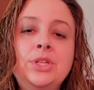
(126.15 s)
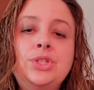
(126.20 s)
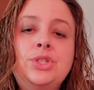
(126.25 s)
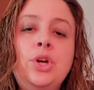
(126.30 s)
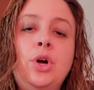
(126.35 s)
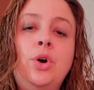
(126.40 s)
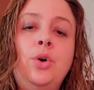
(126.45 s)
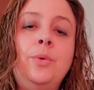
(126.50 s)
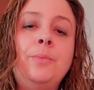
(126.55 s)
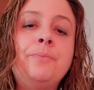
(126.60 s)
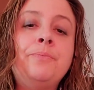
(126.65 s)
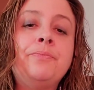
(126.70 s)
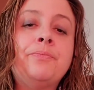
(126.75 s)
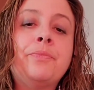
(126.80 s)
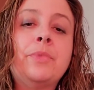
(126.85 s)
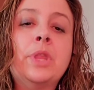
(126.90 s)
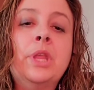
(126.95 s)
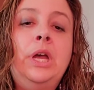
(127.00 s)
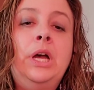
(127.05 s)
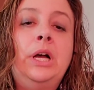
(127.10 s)
So
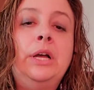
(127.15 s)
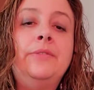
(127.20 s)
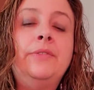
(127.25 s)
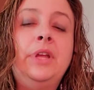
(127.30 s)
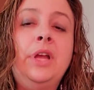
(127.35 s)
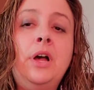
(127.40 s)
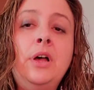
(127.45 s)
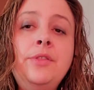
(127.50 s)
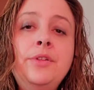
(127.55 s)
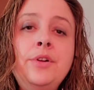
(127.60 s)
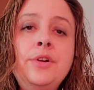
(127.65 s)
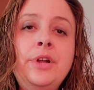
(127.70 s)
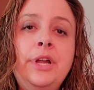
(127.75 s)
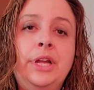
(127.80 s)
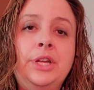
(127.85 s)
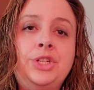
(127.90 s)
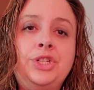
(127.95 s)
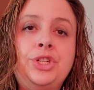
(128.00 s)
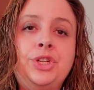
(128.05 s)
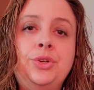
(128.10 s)
the other
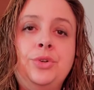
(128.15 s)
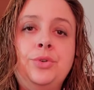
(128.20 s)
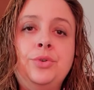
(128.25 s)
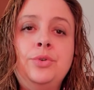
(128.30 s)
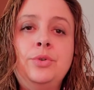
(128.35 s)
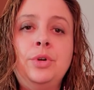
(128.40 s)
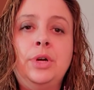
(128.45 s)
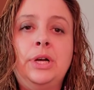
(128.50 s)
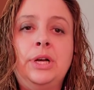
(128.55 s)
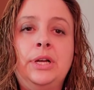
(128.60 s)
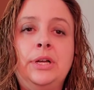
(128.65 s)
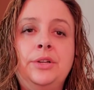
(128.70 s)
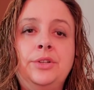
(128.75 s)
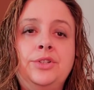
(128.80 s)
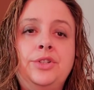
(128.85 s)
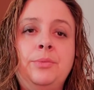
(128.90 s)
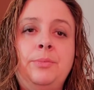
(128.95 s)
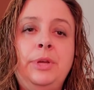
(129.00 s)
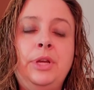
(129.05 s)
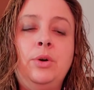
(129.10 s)
issue
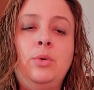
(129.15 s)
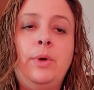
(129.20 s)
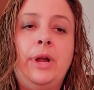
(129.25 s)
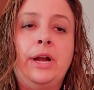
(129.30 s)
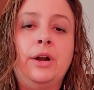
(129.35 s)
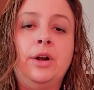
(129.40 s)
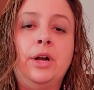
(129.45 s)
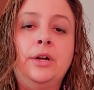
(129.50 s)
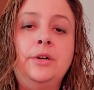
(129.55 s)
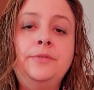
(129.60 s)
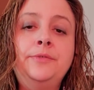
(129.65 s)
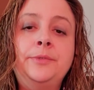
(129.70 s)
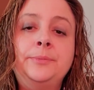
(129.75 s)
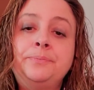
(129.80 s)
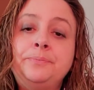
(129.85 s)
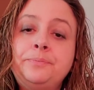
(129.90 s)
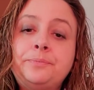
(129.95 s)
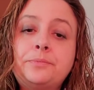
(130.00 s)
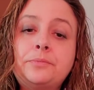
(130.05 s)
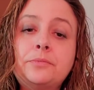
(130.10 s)
to be aware of
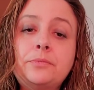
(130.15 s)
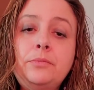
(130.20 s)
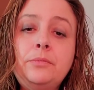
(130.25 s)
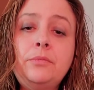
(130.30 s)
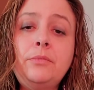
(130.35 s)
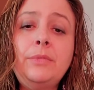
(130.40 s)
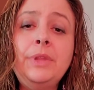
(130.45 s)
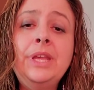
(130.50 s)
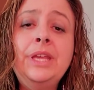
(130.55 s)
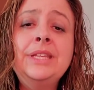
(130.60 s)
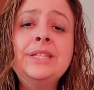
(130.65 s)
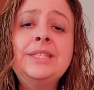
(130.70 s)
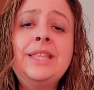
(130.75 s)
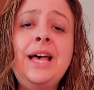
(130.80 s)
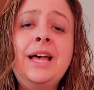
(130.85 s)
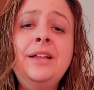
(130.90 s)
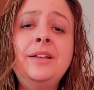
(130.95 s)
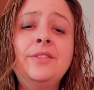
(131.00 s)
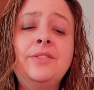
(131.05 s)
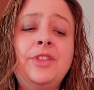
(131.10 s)
is
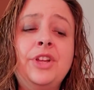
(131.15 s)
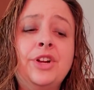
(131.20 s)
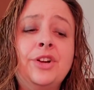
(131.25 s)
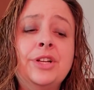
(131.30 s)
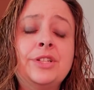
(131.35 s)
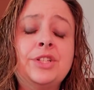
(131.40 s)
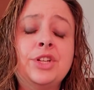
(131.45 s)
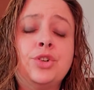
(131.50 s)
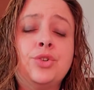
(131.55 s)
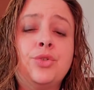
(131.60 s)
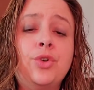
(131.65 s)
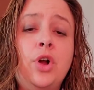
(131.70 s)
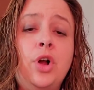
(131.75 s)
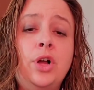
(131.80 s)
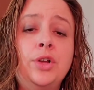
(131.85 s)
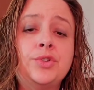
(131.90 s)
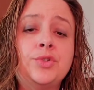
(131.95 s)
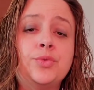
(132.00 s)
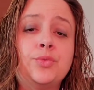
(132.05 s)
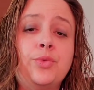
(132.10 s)
that there is a
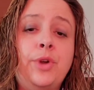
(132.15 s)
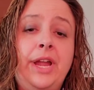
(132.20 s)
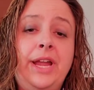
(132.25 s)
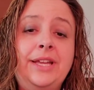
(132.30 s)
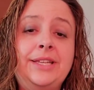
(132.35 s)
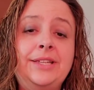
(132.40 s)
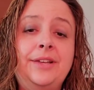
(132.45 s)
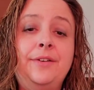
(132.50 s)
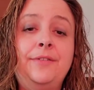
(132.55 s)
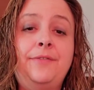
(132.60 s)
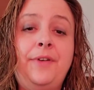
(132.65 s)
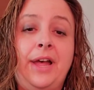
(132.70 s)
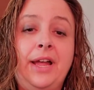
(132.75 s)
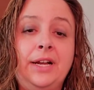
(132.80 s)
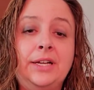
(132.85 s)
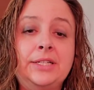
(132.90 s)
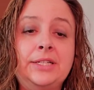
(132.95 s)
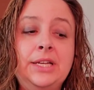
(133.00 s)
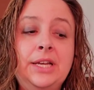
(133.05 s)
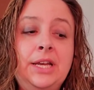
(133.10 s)
cross-rate
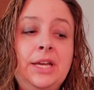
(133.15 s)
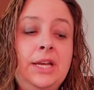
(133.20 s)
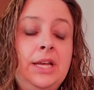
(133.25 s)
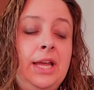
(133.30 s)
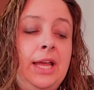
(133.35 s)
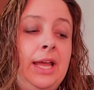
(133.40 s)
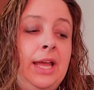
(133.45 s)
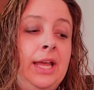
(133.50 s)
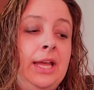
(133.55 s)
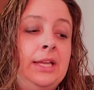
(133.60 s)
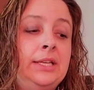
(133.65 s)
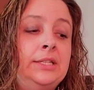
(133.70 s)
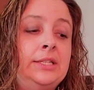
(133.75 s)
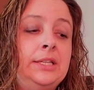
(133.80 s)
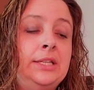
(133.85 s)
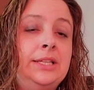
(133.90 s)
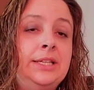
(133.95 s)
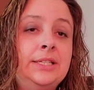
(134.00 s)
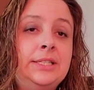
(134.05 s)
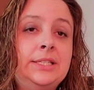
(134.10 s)
effect, and
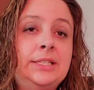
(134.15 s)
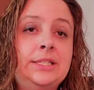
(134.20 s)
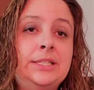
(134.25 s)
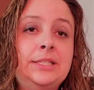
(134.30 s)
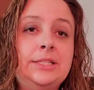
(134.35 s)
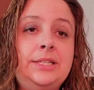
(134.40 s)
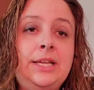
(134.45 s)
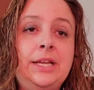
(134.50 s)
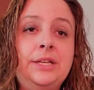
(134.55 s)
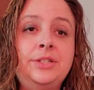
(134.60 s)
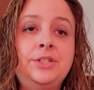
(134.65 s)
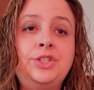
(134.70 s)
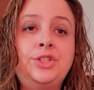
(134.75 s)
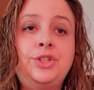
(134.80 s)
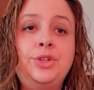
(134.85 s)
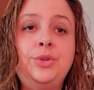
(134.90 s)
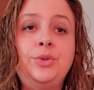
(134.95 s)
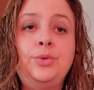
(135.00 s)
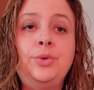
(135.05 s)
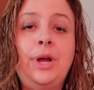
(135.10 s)
this tends
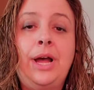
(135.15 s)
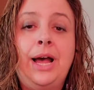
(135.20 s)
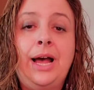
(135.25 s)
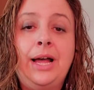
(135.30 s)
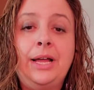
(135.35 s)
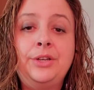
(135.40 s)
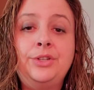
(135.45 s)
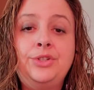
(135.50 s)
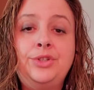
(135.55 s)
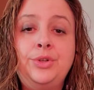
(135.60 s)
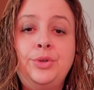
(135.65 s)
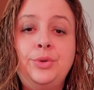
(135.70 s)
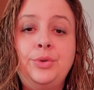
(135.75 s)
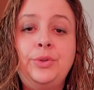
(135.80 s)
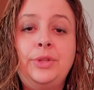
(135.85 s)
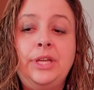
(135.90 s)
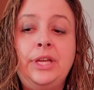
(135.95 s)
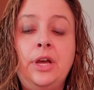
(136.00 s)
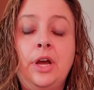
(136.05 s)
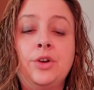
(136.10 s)
to add to
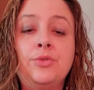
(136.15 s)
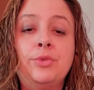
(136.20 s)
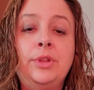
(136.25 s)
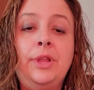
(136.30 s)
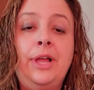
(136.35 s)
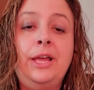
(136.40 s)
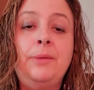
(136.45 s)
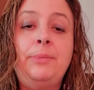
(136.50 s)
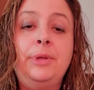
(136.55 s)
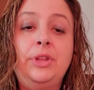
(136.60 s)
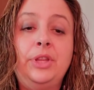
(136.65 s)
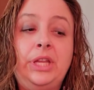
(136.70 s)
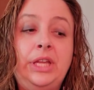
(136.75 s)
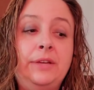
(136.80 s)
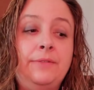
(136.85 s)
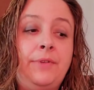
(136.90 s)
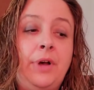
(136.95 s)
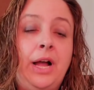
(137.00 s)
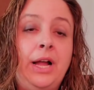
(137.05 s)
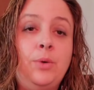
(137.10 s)
the unreliability
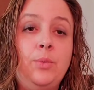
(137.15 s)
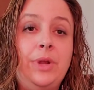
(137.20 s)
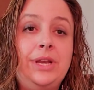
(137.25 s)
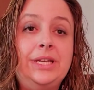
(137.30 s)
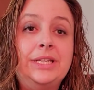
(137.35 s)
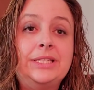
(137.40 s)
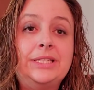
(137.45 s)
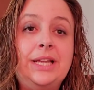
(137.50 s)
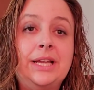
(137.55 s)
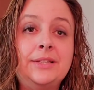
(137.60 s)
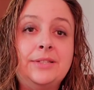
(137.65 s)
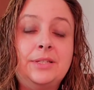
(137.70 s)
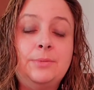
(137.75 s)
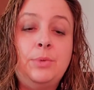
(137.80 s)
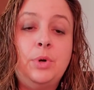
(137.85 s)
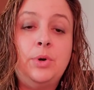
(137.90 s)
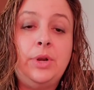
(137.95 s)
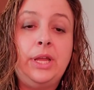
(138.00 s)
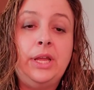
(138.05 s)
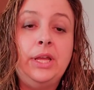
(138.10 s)
of eyewitness
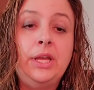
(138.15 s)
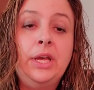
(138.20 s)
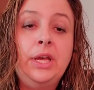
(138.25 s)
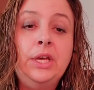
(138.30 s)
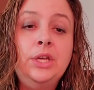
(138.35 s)
testimony.